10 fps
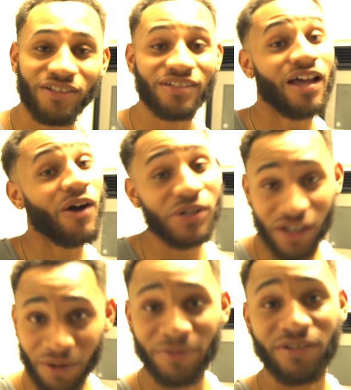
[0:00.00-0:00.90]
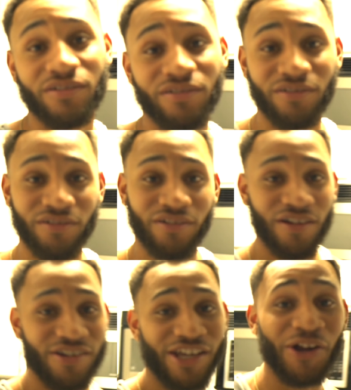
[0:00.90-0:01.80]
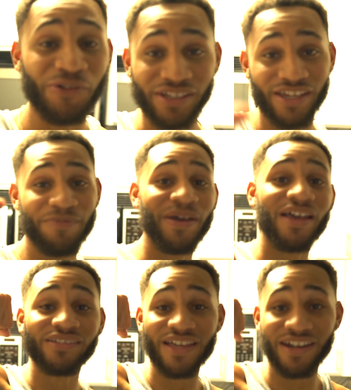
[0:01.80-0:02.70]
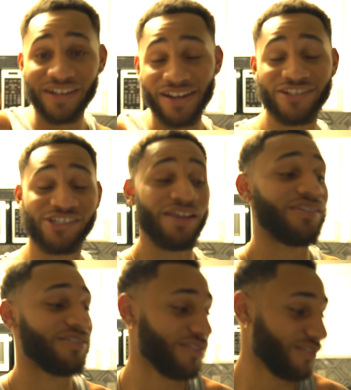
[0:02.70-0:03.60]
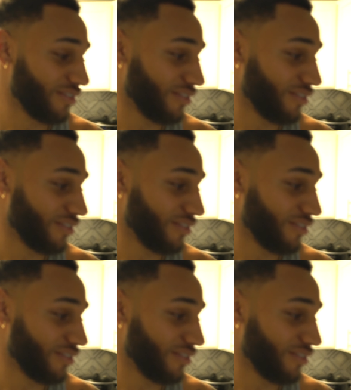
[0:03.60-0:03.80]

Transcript: This how we coming. Shout out to Kent, man, standing in their chest.